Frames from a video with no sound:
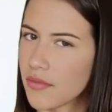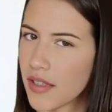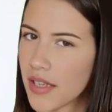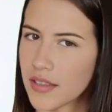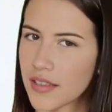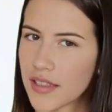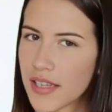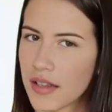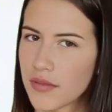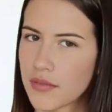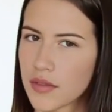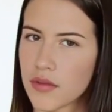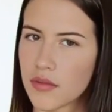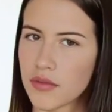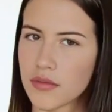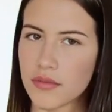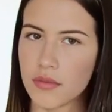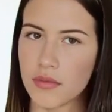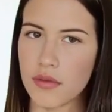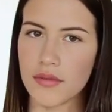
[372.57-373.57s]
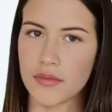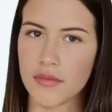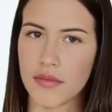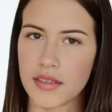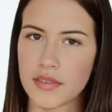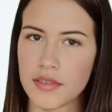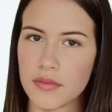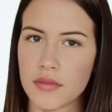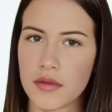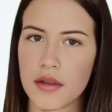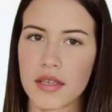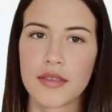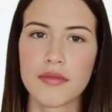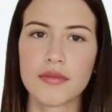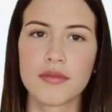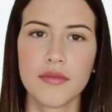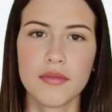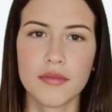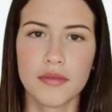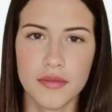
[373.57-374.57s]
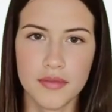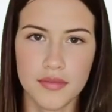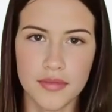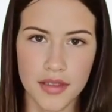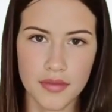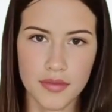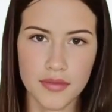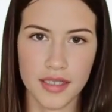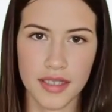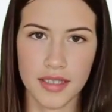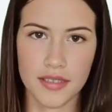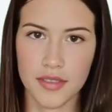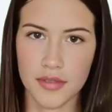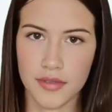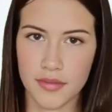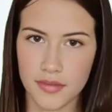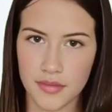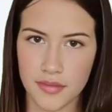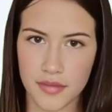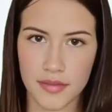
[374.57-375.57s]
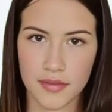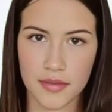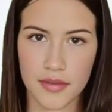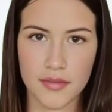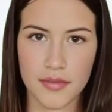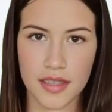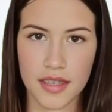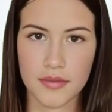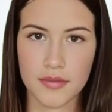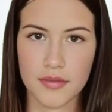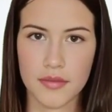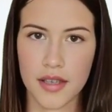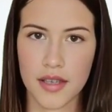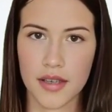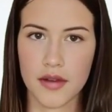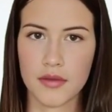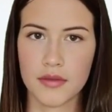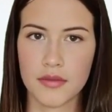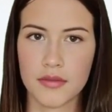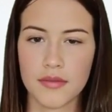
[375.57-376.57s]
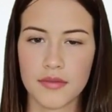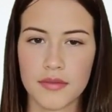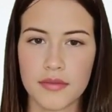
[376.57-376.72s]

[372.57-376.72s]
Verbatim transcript: and the other, while less grand, still sees it as a significant player.